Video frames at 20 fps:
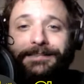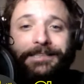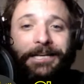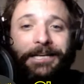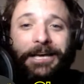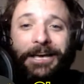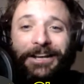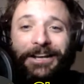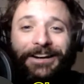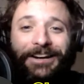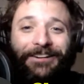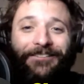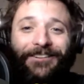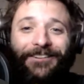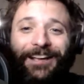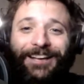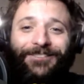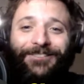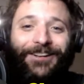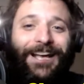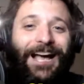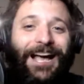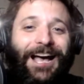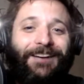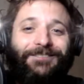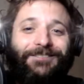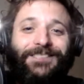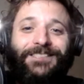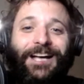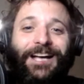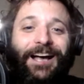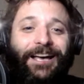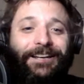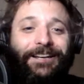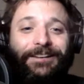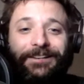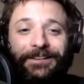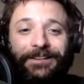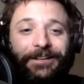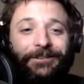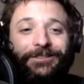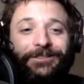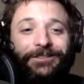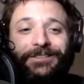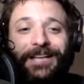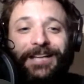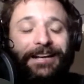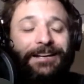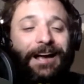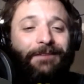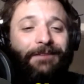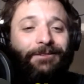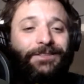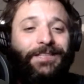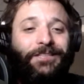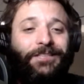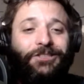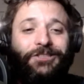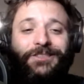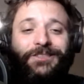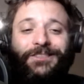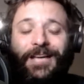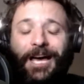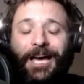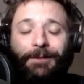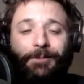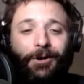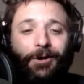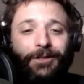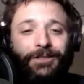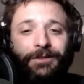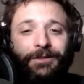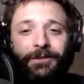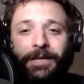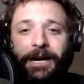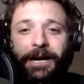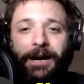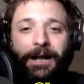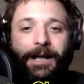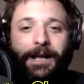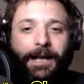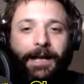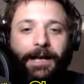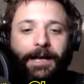We have side conversations, sidebars over there.